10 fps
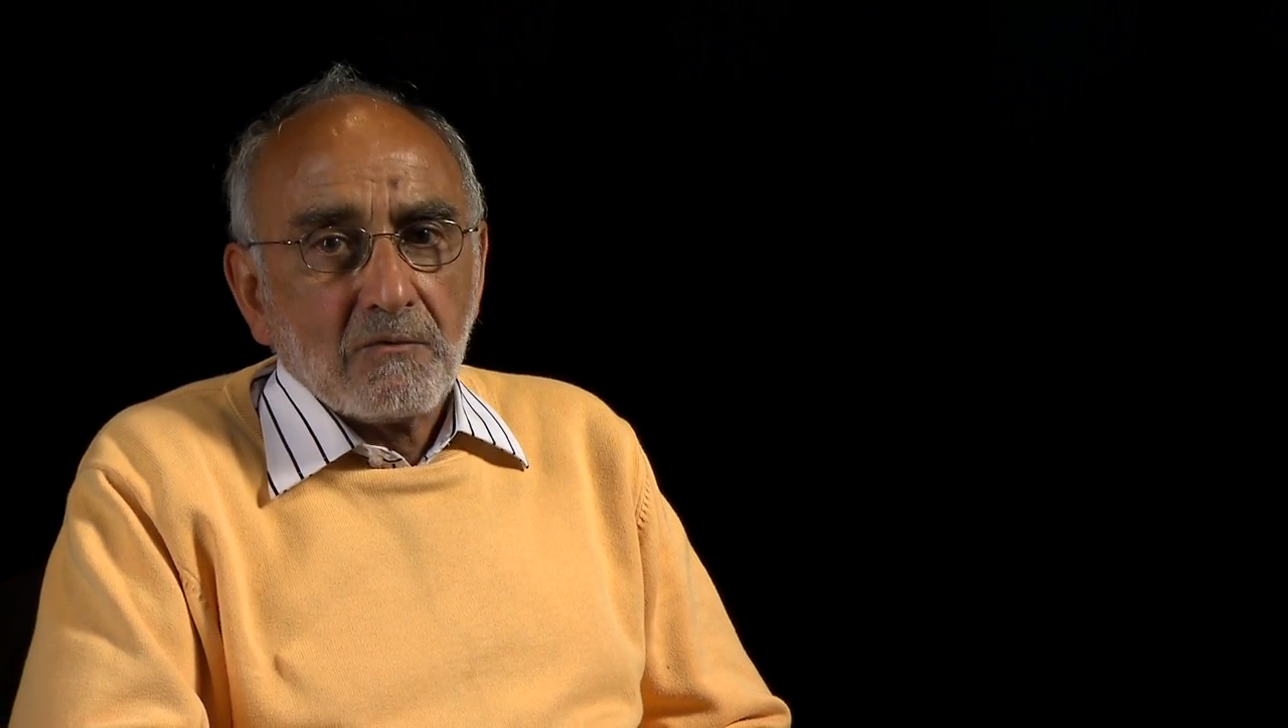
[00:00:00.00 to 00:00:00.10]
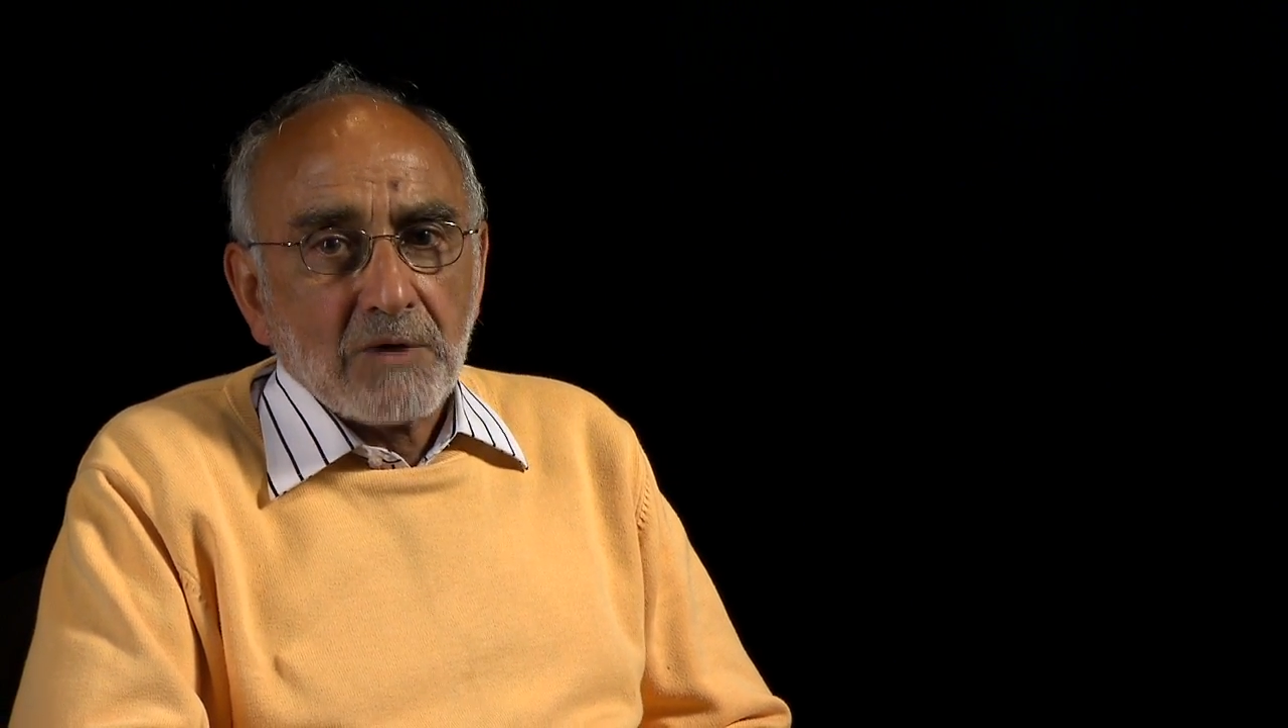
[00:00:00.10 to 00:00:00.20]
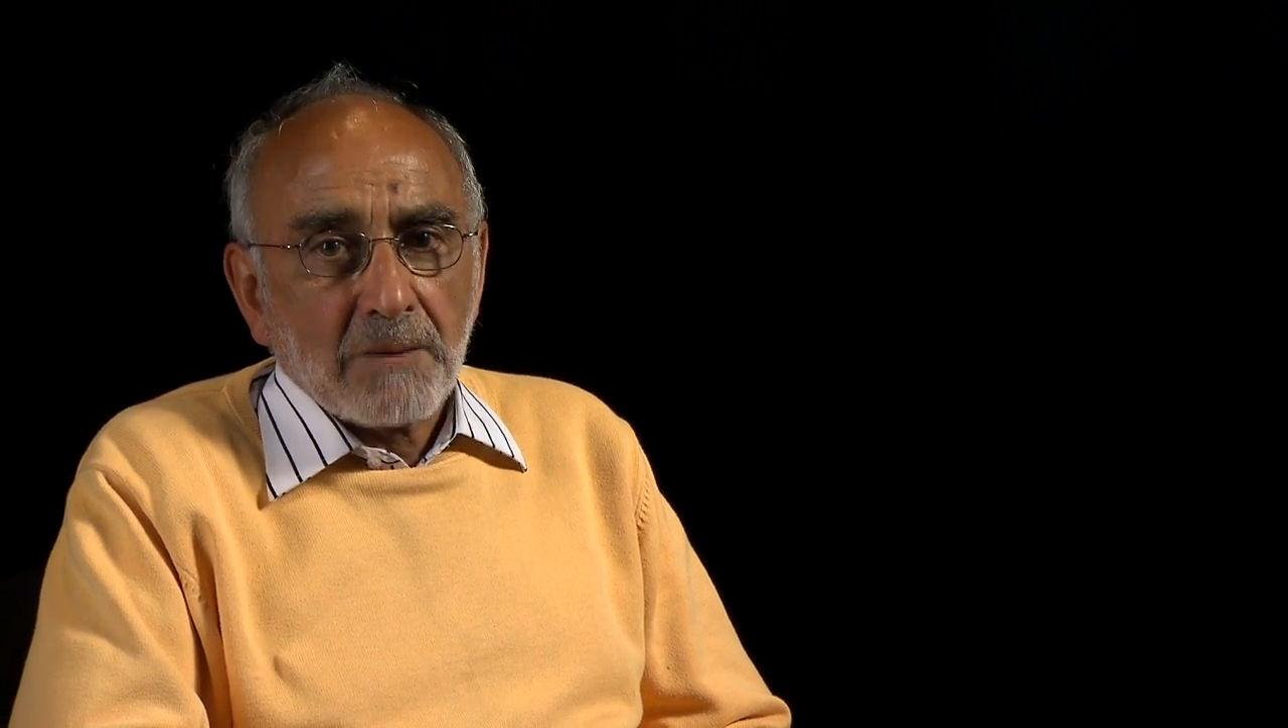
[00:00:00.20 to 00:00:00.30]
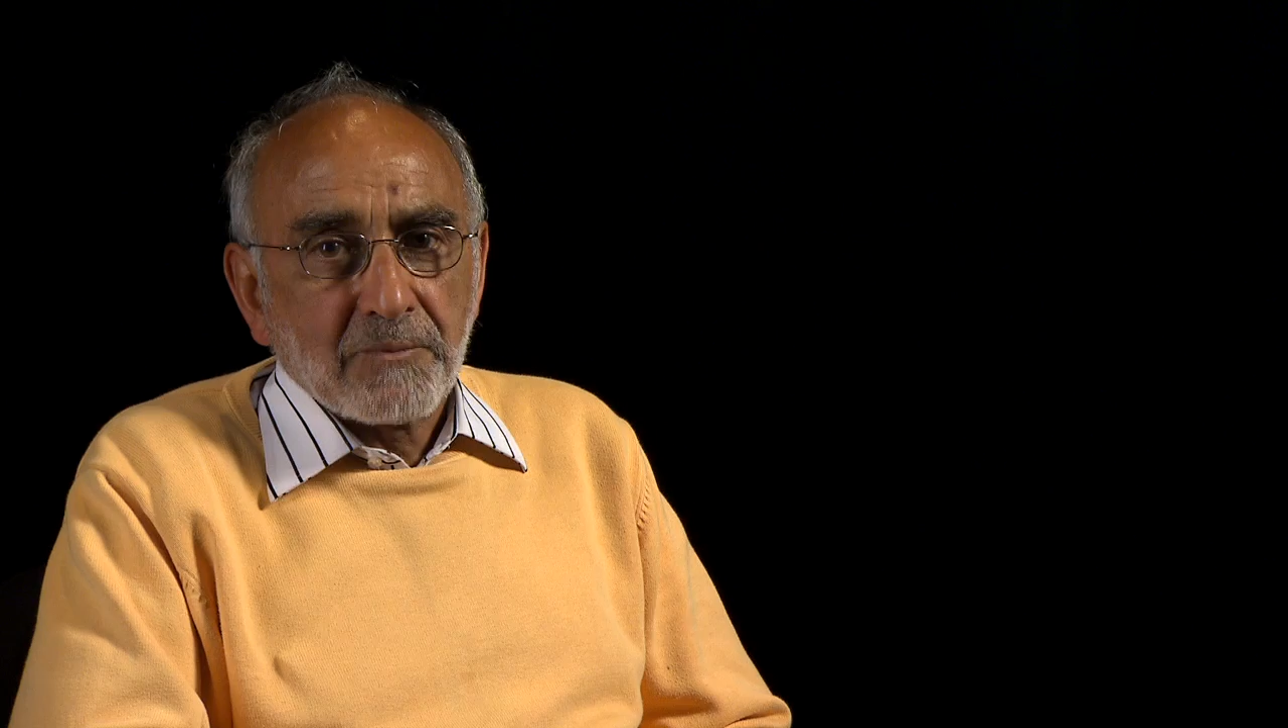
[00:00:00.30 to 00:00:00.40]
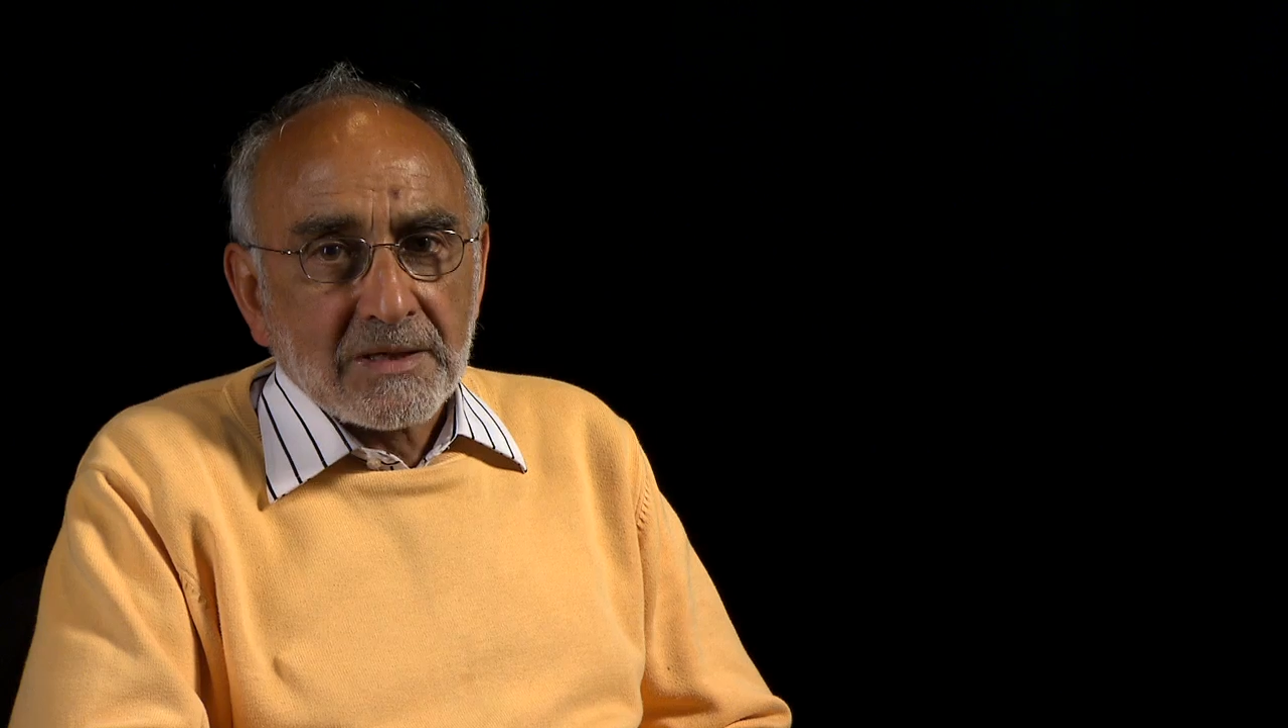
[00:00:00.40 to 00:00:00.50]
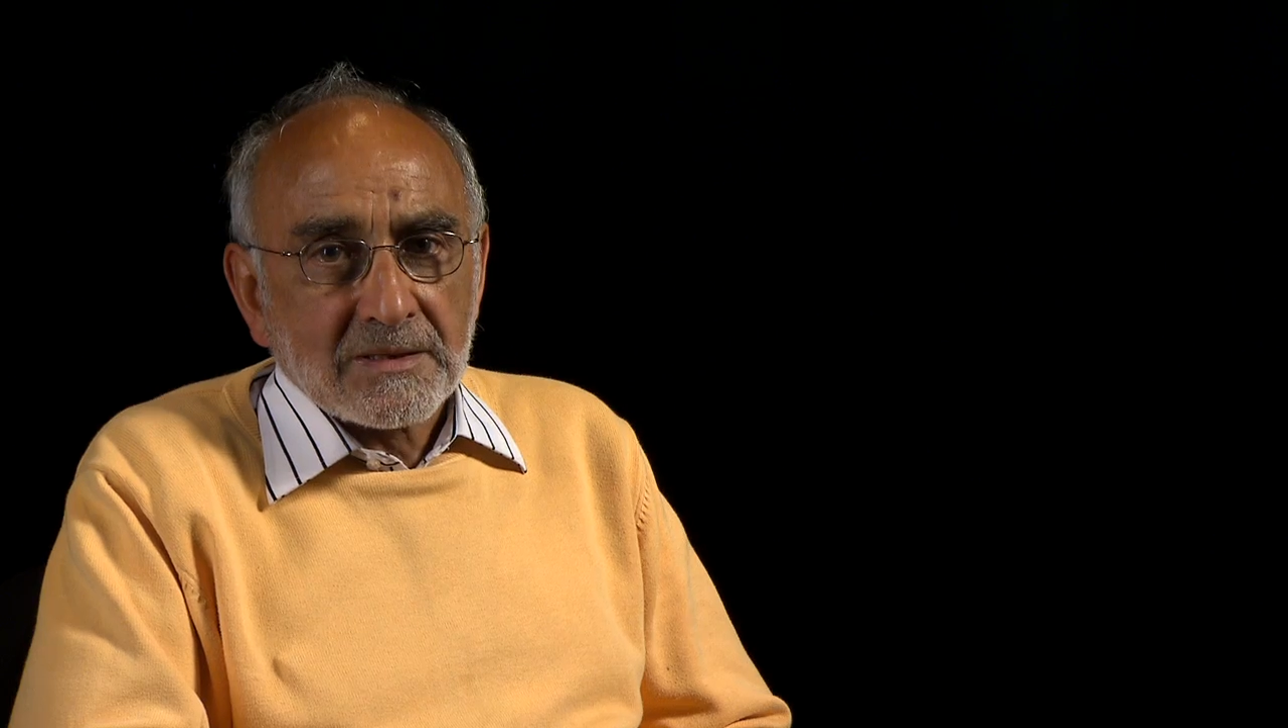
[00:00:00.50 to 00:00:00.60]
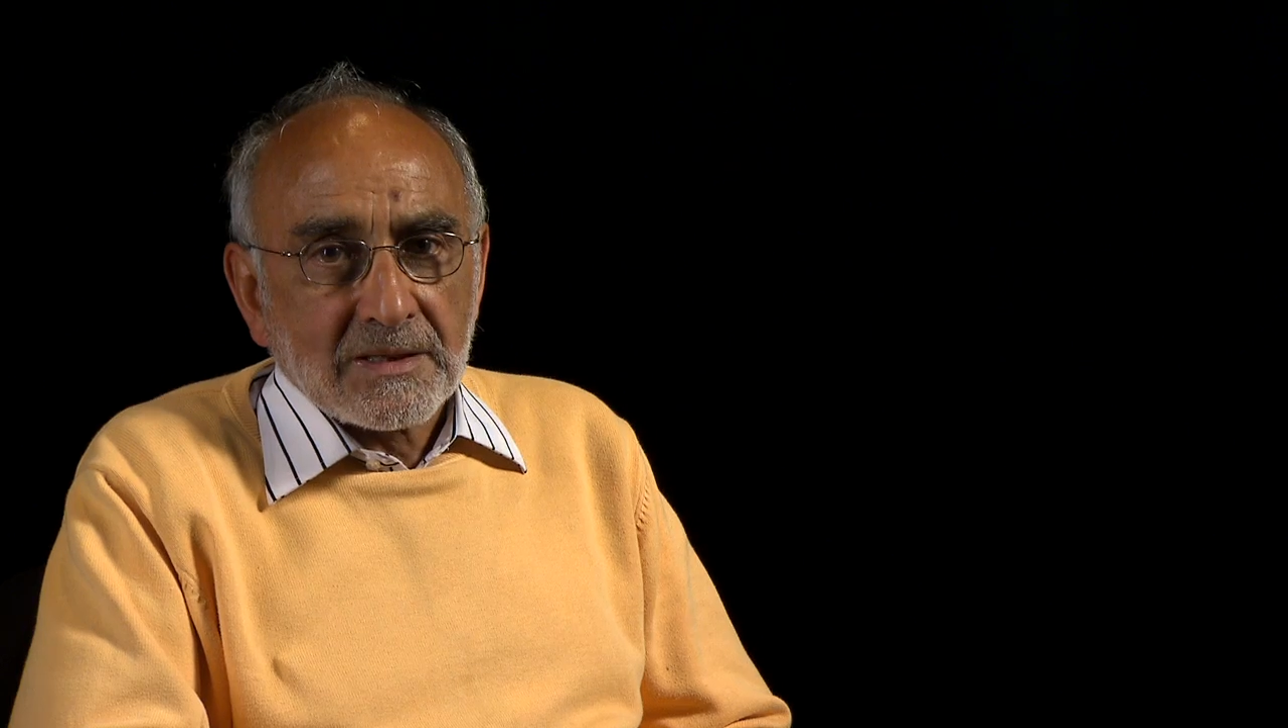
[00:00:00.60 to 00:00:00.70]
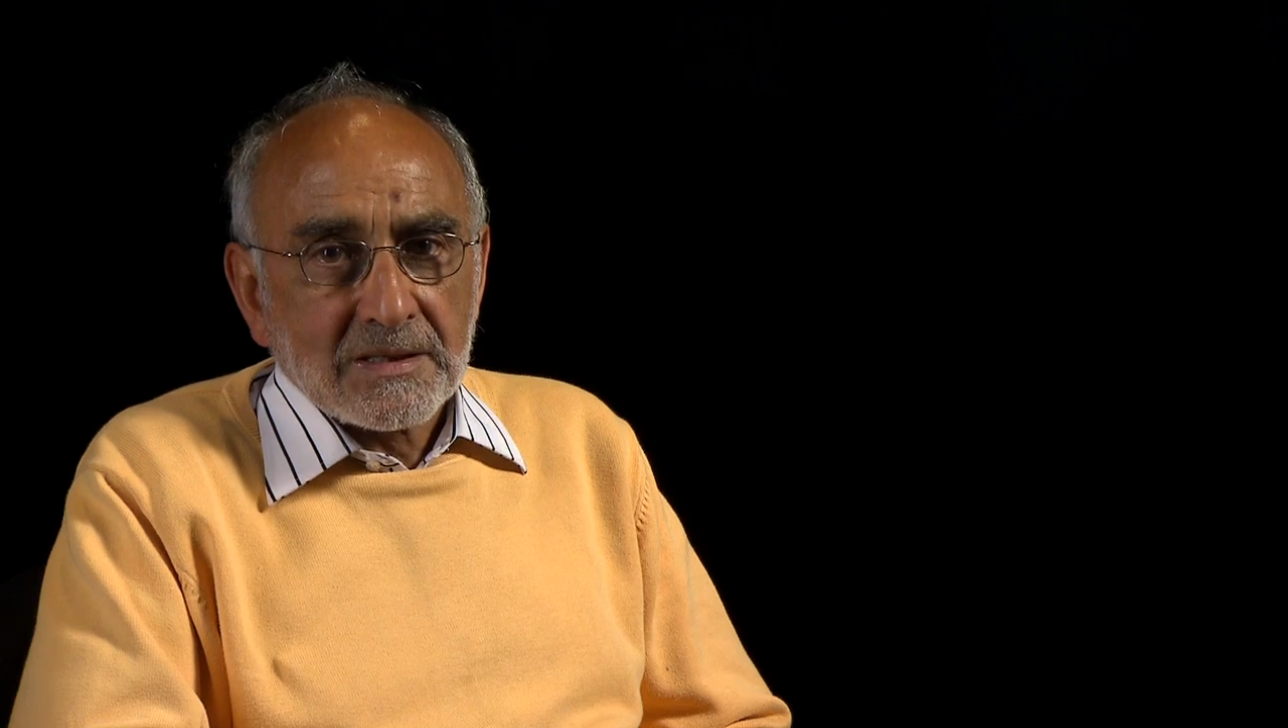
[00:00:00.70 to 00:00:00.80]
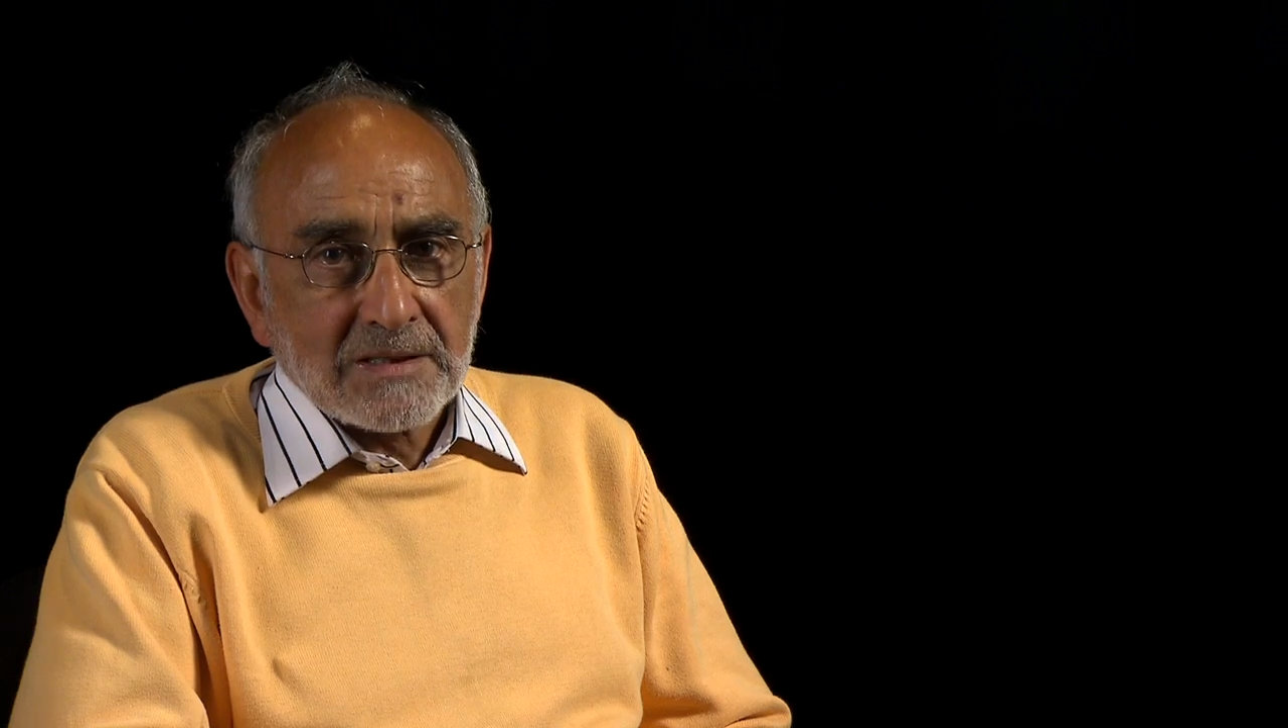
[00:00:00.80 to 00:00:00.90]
we are presently